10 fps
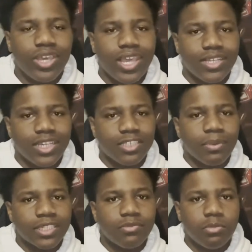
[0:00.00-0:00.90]
can't
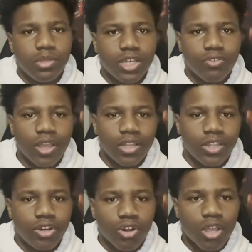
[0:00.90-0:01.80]
expect him to be a great
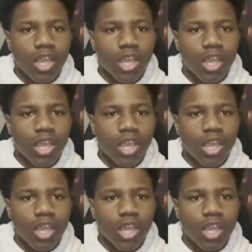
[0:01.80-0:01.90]
leader.